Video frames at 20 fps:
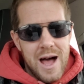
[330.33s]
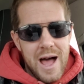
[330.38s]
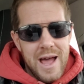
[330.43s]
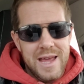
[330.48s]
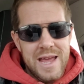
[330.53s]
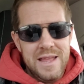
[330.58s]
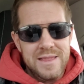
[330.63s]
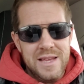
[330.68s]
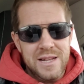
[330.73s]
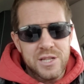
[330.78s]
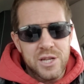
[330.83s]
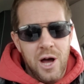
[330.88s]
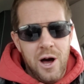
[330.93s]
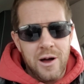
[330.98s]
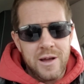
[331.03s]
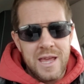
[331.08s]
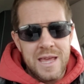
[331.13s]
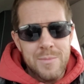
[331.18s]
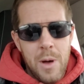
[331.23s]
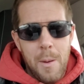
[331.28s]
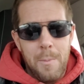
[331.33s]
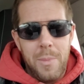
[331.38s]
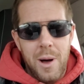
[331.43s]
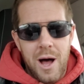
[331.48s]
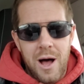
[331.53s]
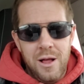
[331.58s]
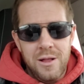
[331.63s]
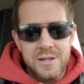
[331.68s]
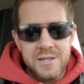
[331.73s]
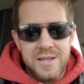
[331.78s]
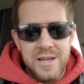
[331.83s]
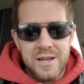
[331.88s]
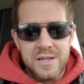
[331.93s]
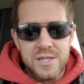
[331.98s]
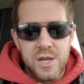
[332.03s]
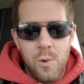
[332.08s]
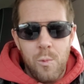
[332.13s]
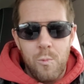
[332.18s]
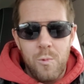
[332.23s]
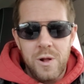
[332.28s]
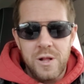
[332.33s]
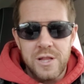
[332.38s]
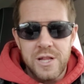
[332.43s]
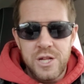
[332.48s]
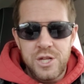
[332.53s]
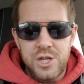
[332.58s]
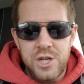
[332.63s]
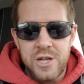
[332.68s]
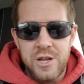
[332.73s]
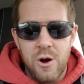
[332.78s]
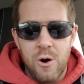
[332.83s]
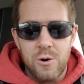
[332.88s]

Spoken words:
I get that talking about politics, religion,